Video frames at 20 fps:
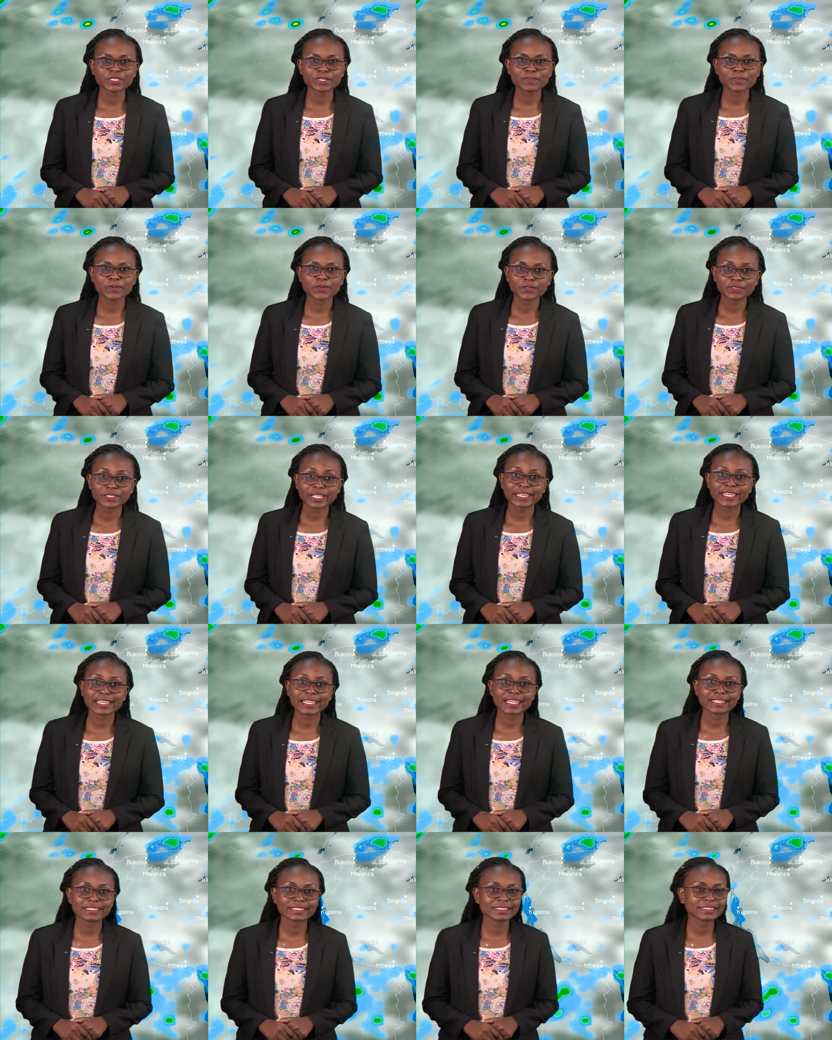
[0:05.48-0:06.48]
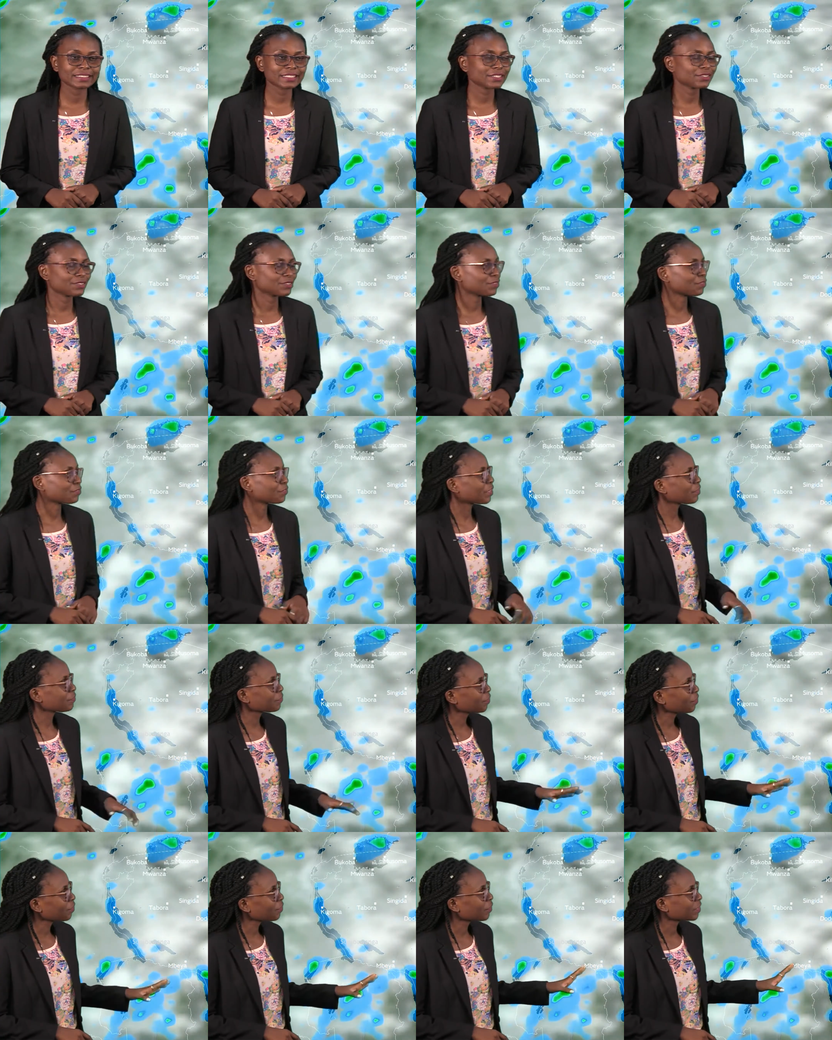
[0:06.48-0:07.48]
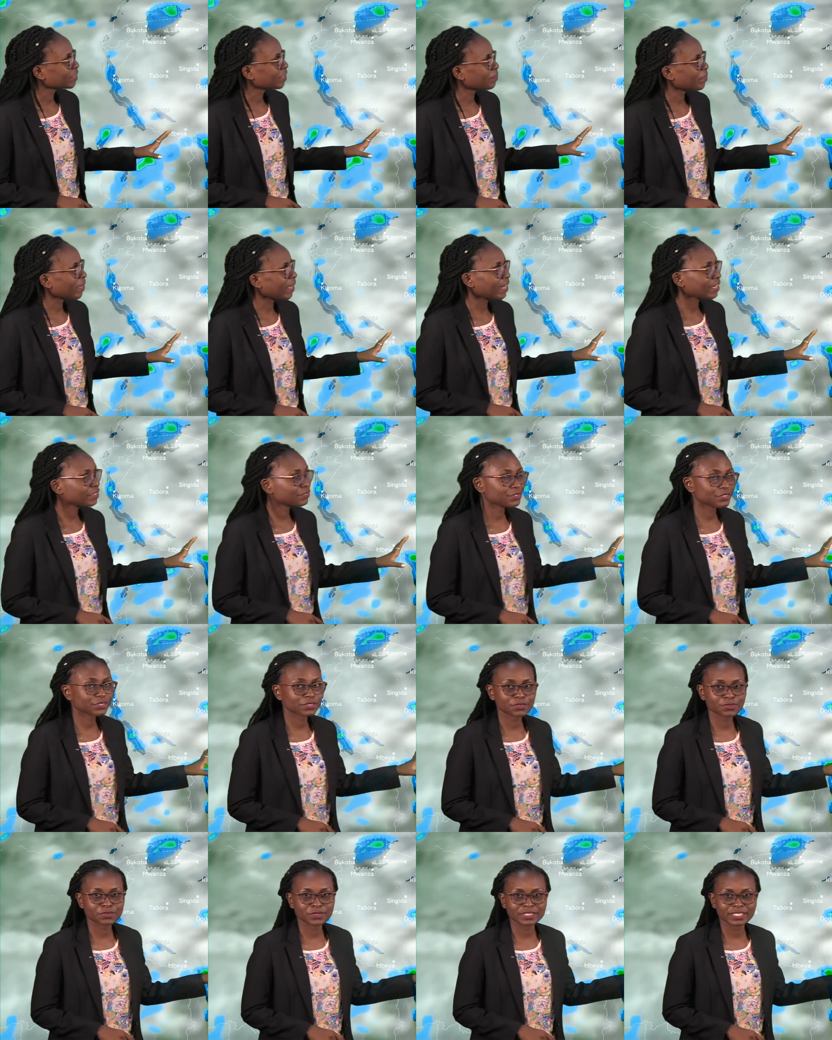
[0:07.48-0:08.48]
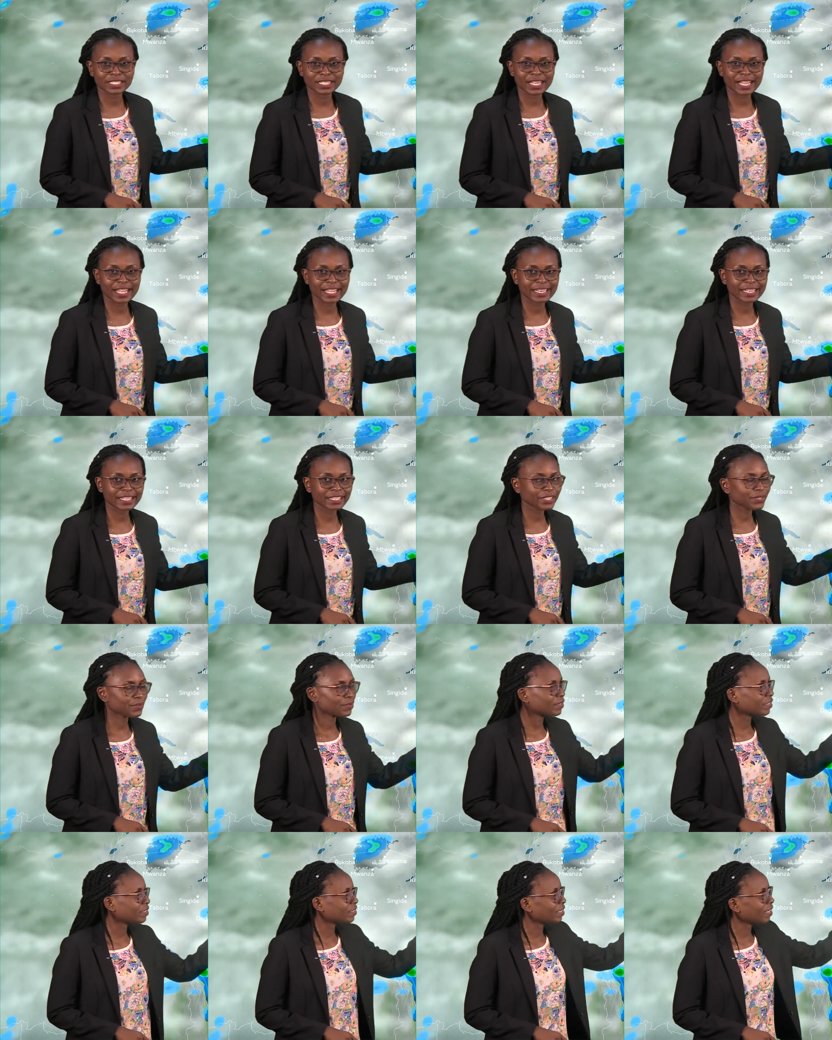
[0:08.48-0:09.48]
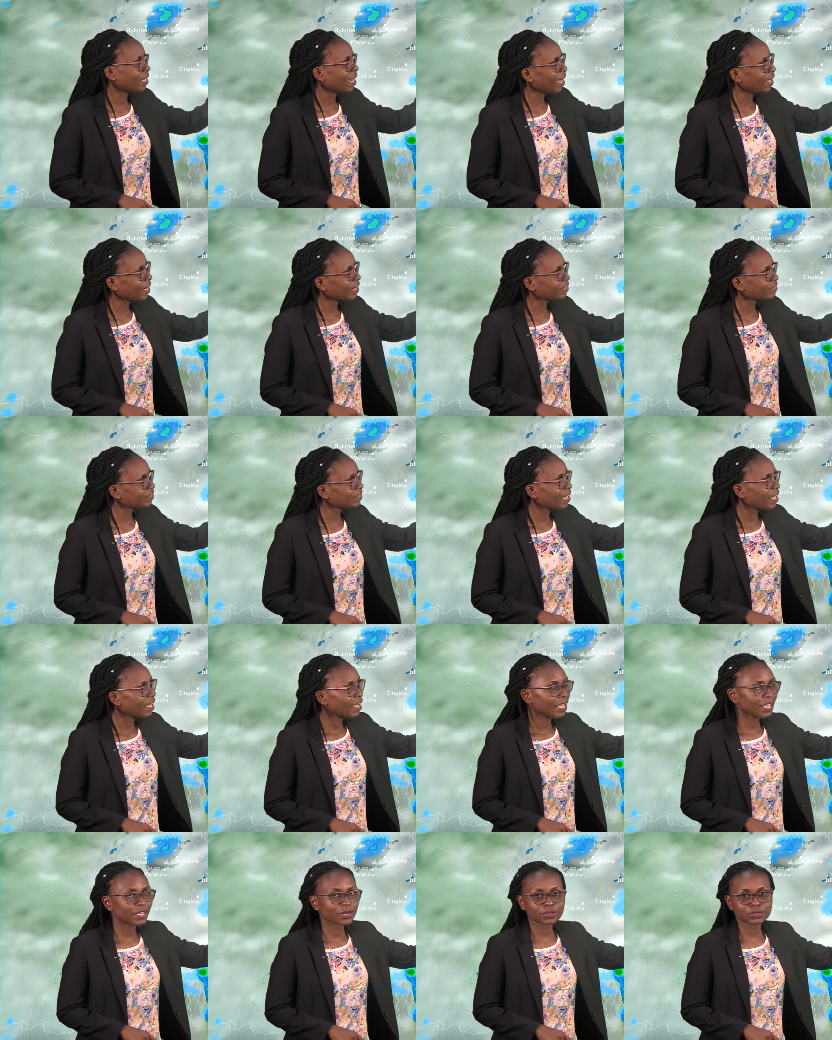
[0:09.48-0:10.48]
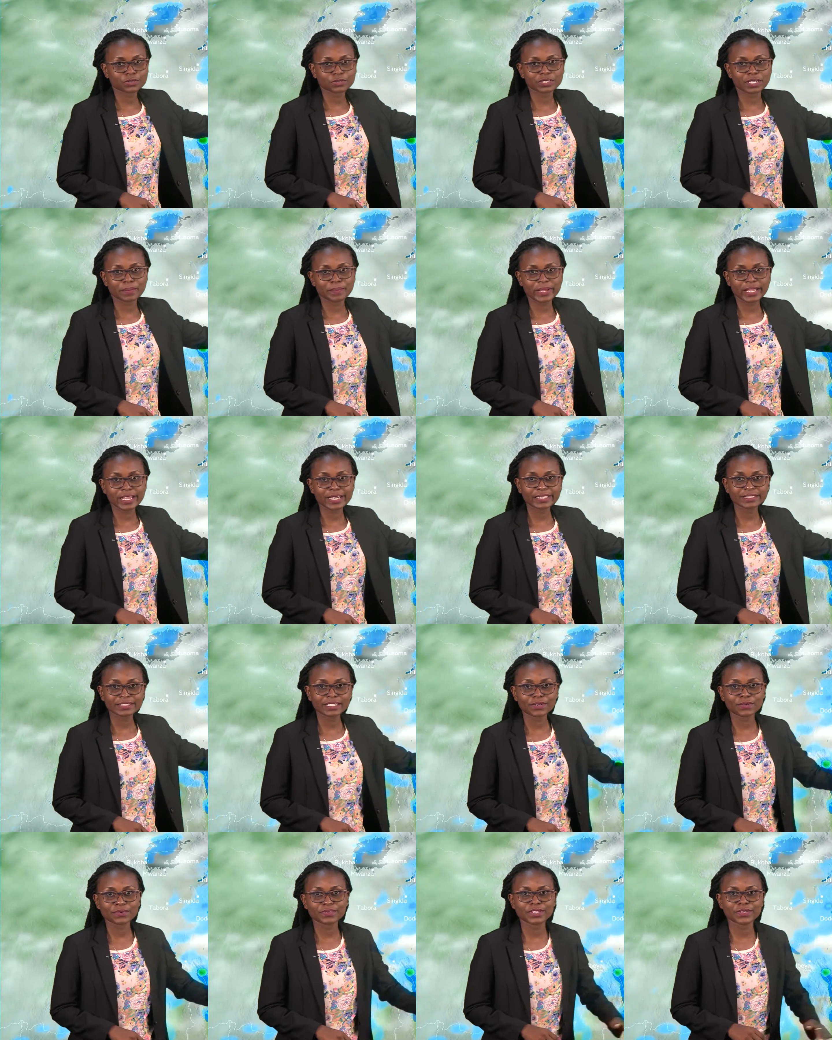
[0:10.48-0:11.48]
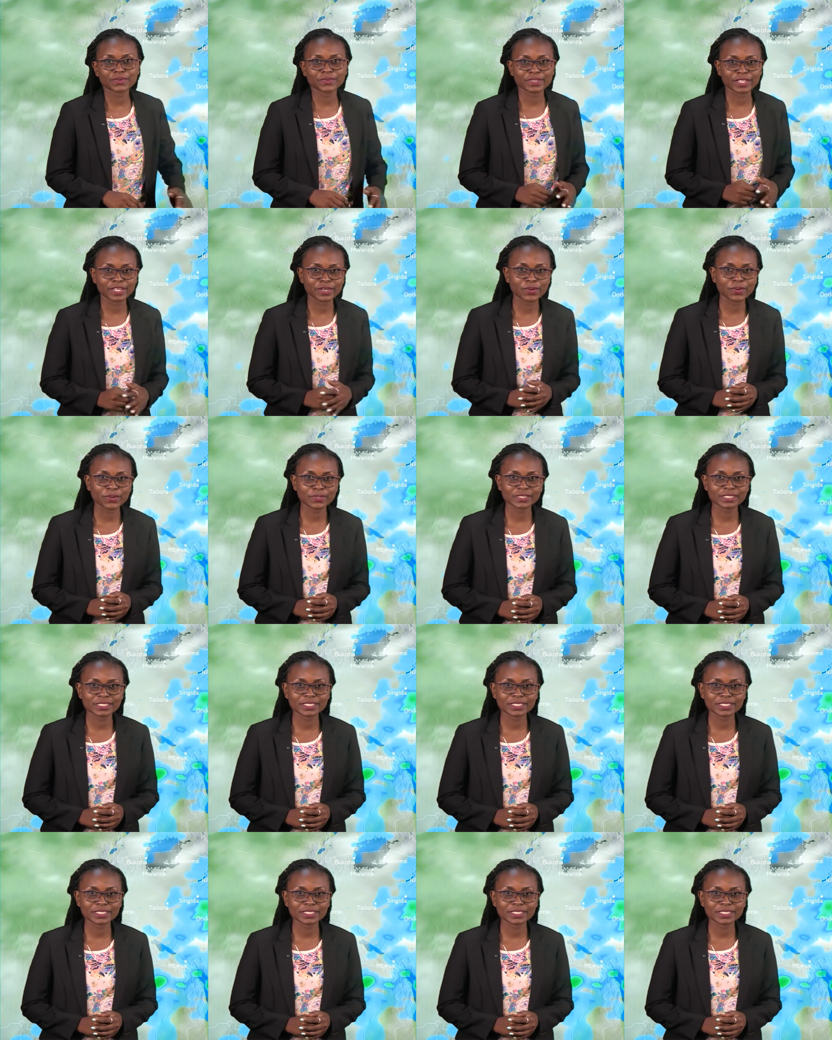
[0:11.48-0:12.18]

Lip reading: models are indicating signals of rainfall over some areas of southwestern highlands, northeastern highlands, and also some areas along the northern coast.